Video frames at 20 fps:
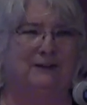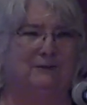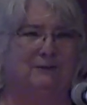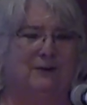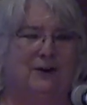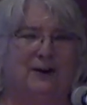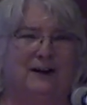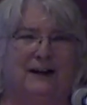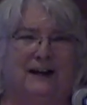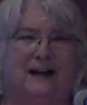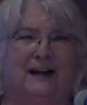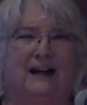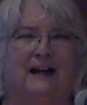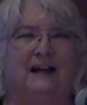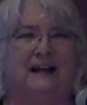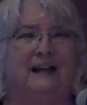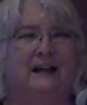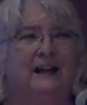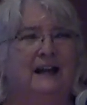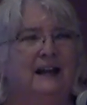wrong
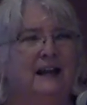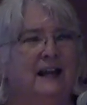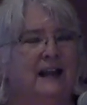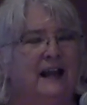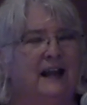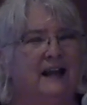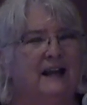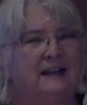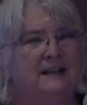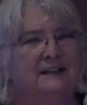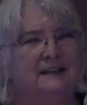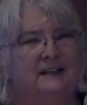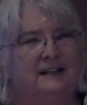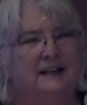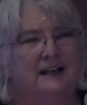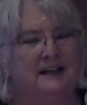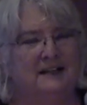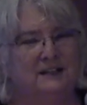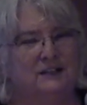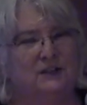guy. And
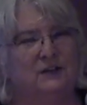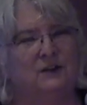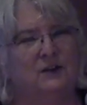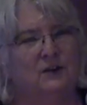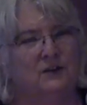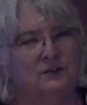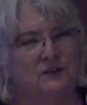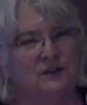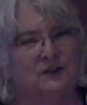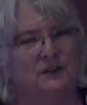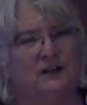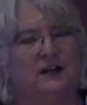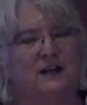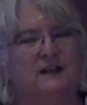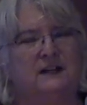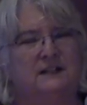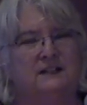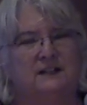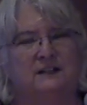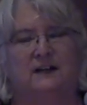so those are the
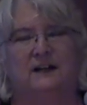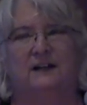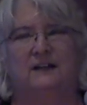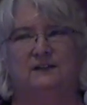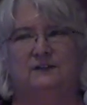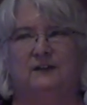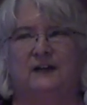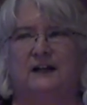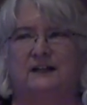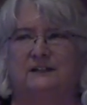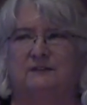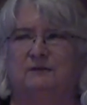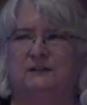kinds of contracts,